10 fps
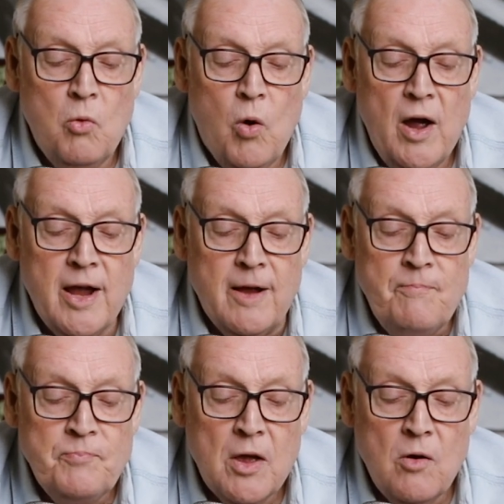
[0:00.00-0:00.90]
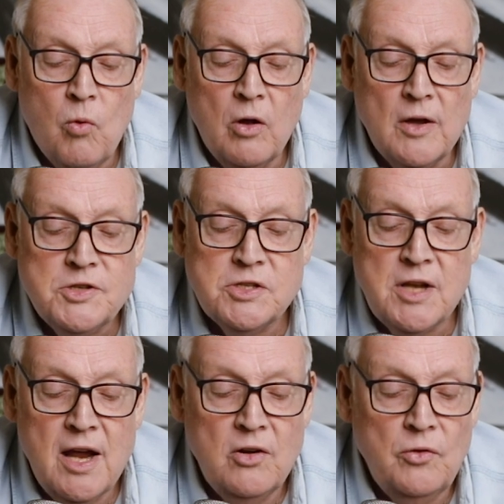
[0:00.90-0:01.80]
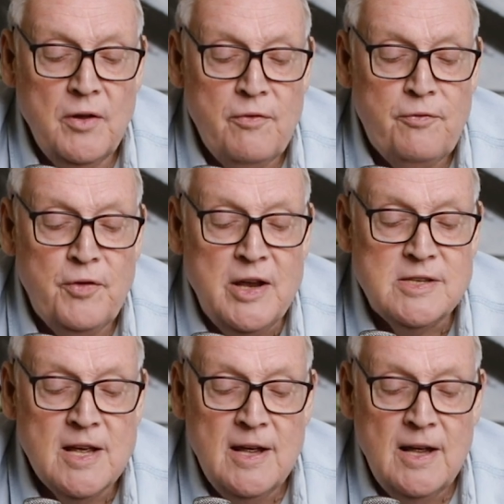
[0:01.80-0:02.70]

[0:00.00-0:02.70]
away while they stand on their feet,